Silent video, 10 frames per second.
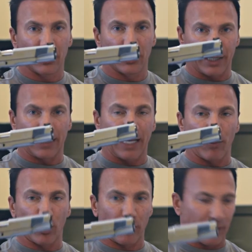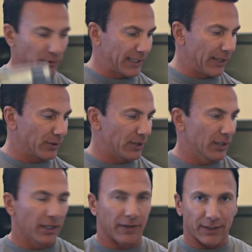you get a lot more rounds out.
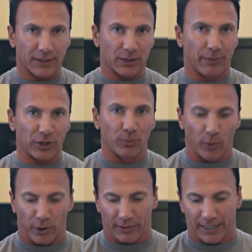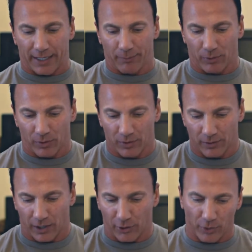This is much more reliable.
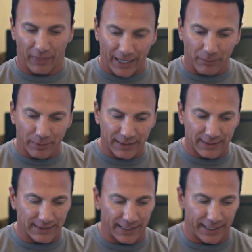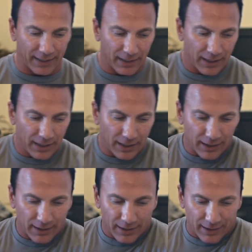Although that being said,
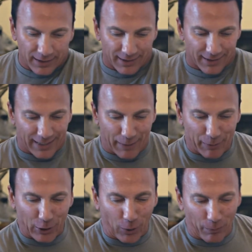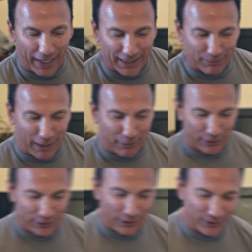I'm going to go back to my
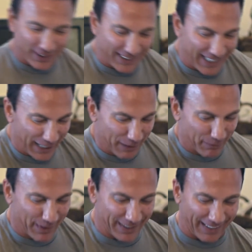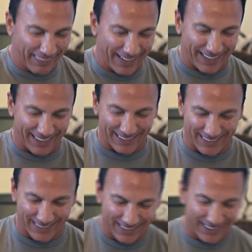original statement, and that
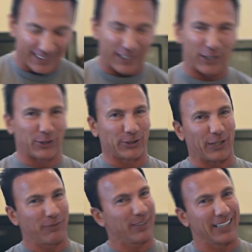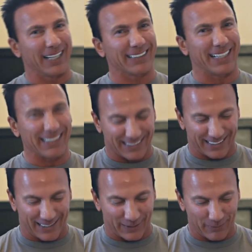is, get yourself a Glock
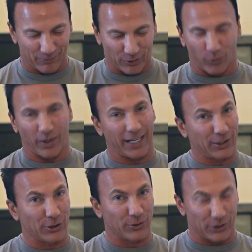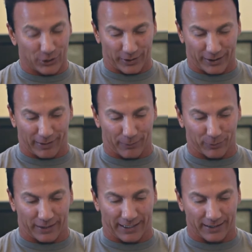19, go ahead and do the trigger
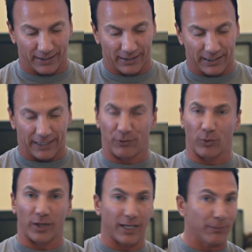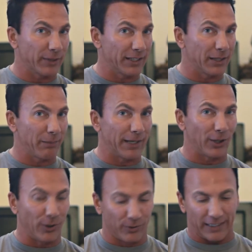upgrade. If you want to upgrade the
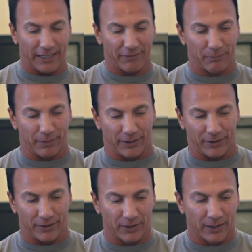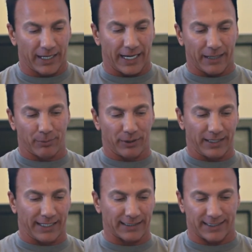barrel, even better, and put
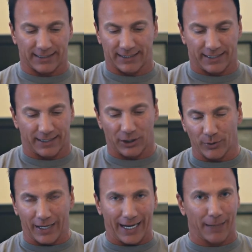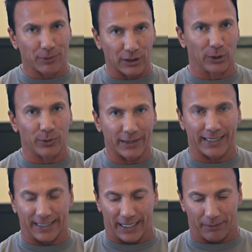night sights on it. absolutely
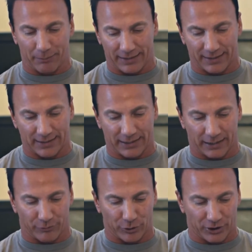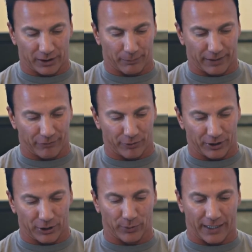cannot beat this gun for what you're going to pay for
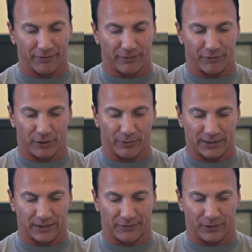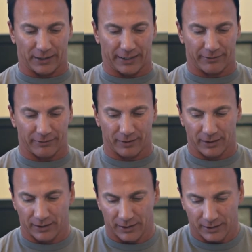it. You will have it for the rest of your life.
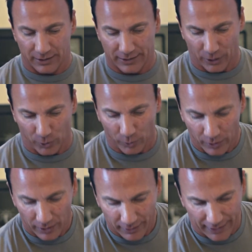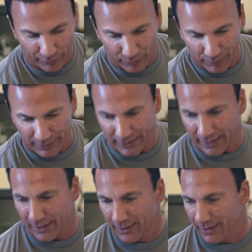So that would be
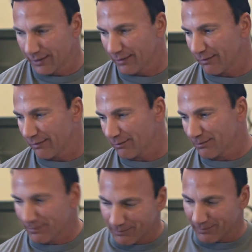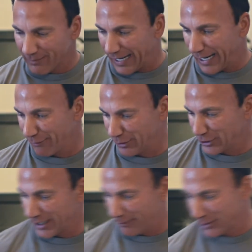a average
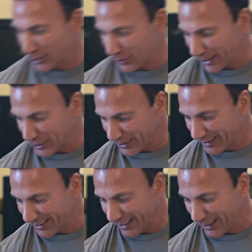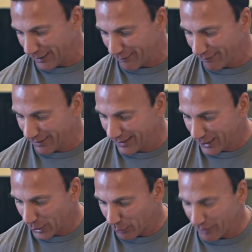demonstration of
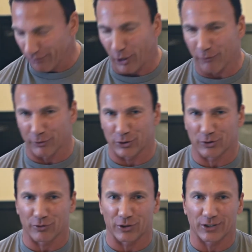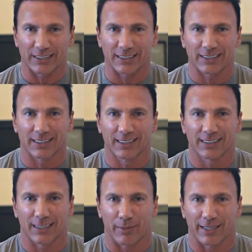revolvers versus
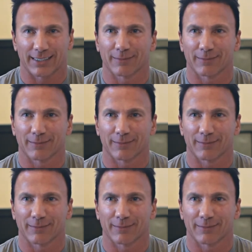semis.